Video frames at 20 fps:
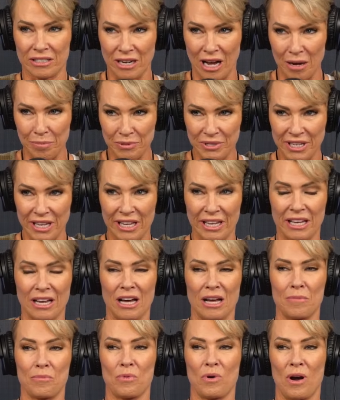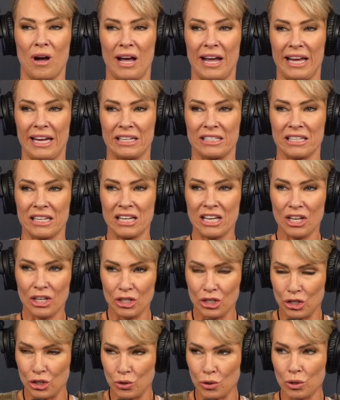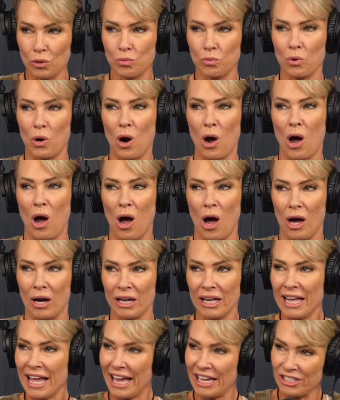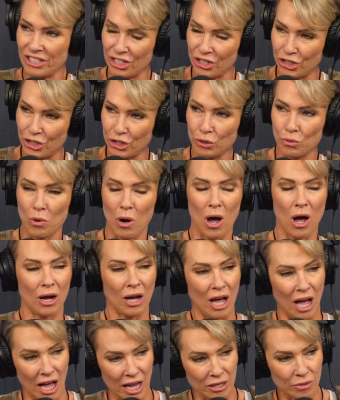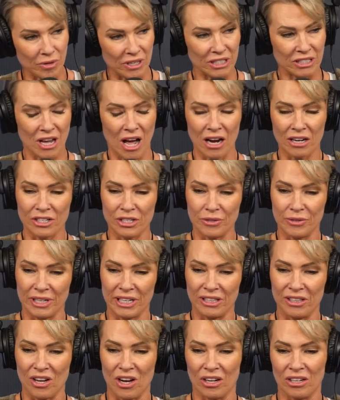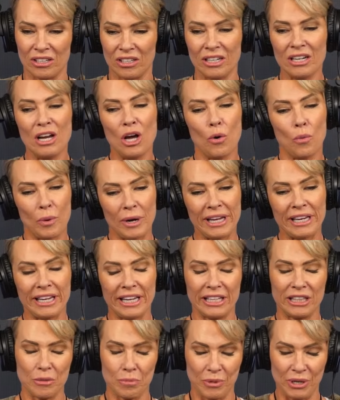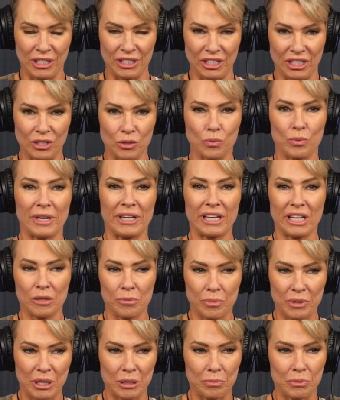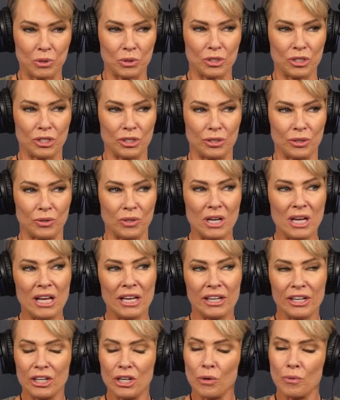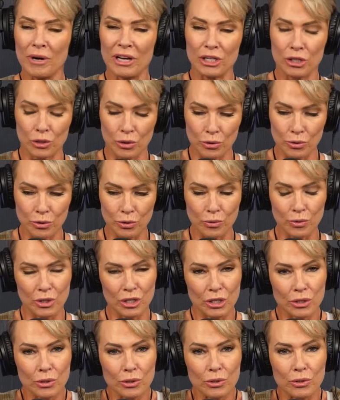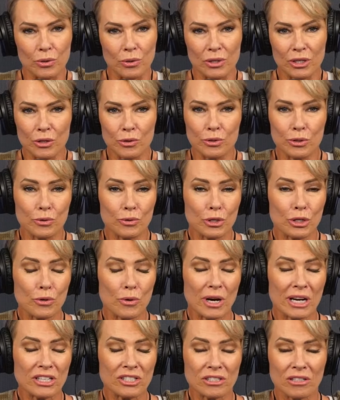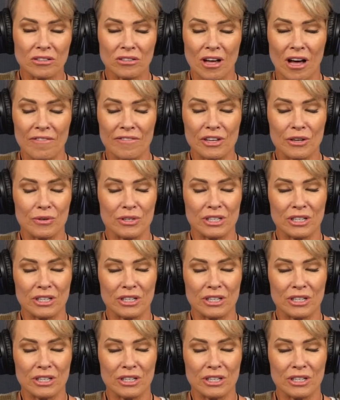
Stop saying I'm right. You're wrong. And since you're wrong, I don't want to talk to you any longer. We need right. the bridges. We need people to, need you know what, bridges. you do you. You do you. I still love you.